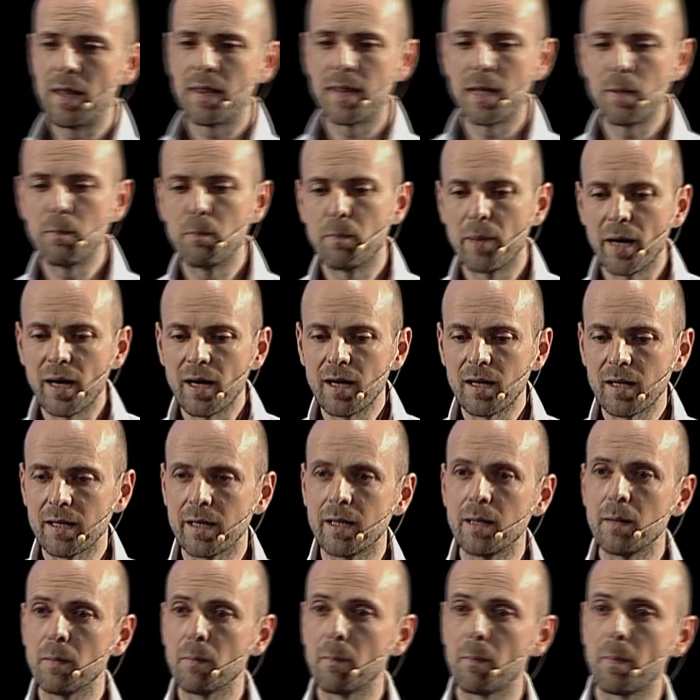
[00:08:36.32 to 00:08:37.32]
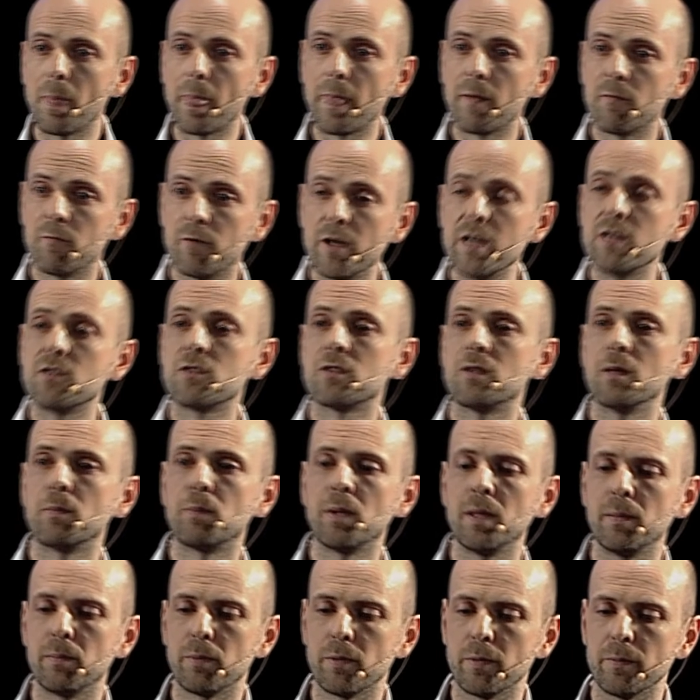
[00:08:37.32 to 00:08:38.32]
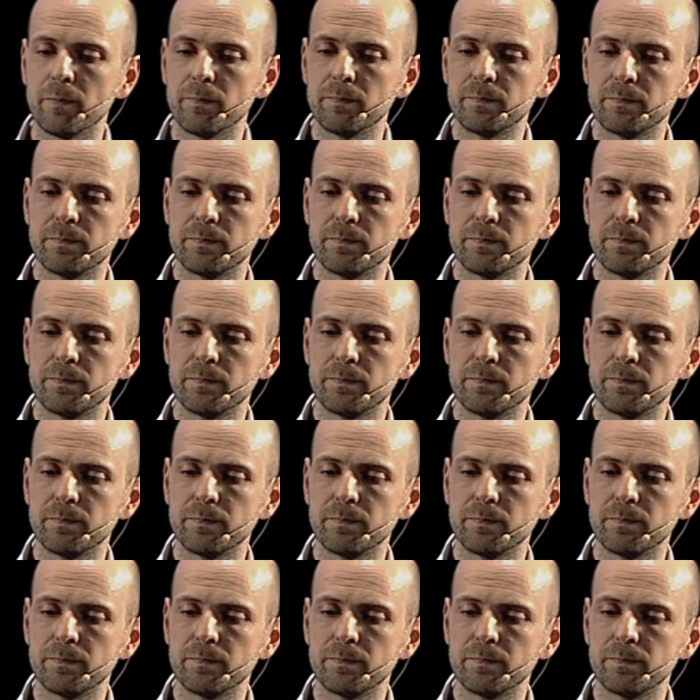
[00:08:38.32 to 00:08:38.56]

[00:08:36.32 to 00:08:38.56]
they barely reach the people.